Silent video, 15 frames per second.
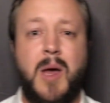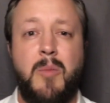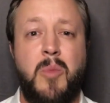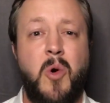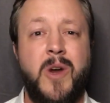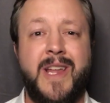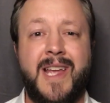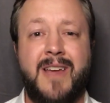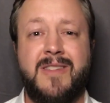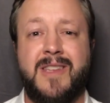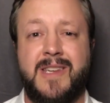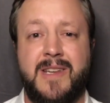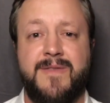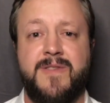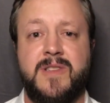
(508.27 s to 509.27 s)
Pointing out the
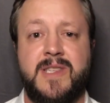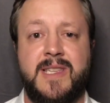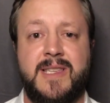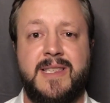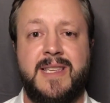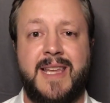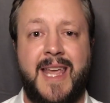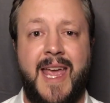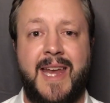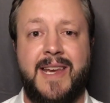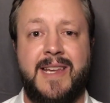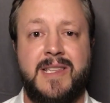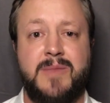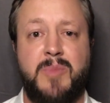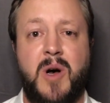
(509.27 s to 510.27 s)
differences in
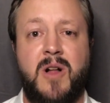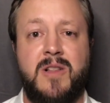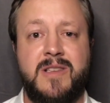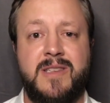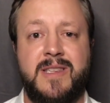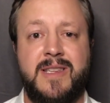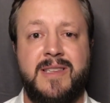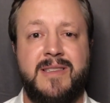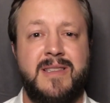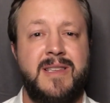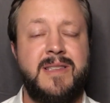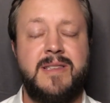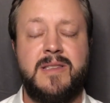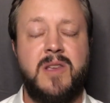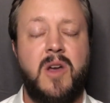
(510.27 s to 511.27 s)
candidates' policies
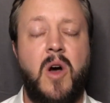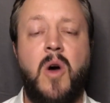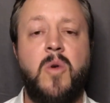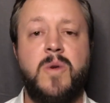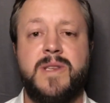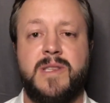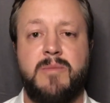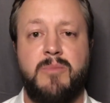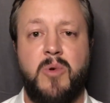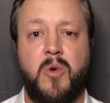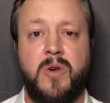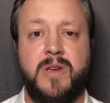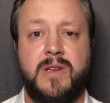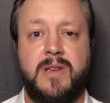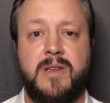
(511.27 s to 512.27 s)
is always
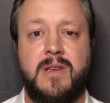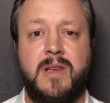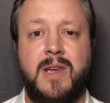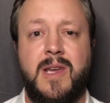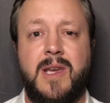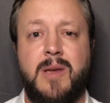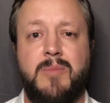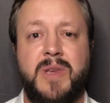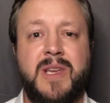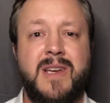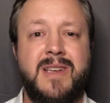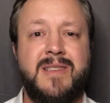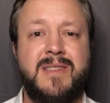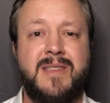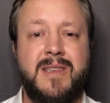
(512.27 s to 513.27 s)
important
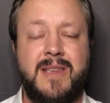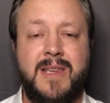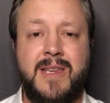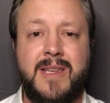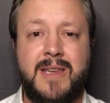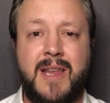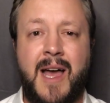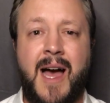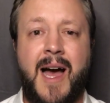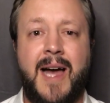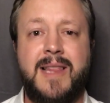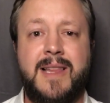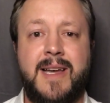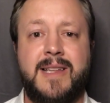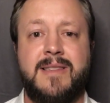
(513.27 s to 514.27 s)
because it
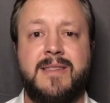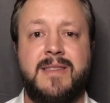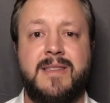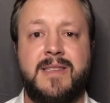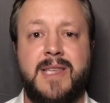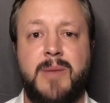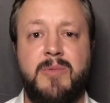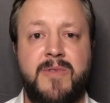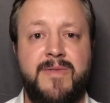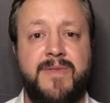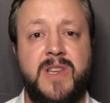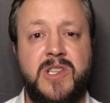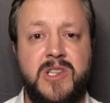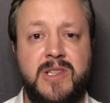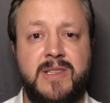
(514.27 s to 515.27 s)
highlights the separate
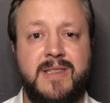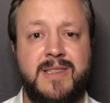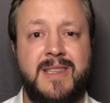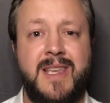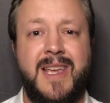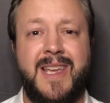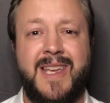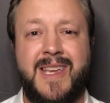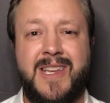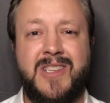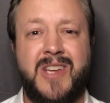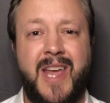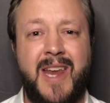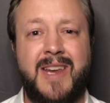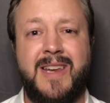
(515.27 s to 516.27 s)
visions each
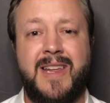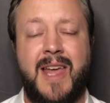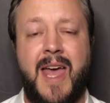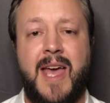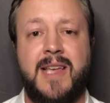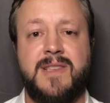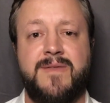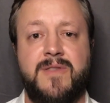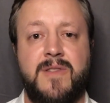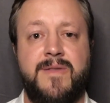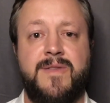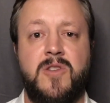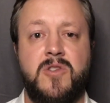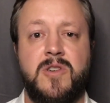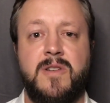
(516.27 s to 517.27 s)
candidate has for the
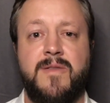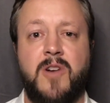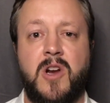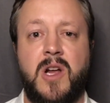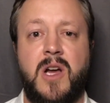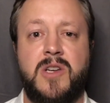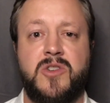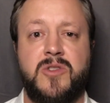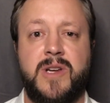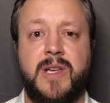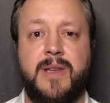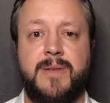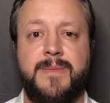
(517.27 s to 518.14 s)
future of our country.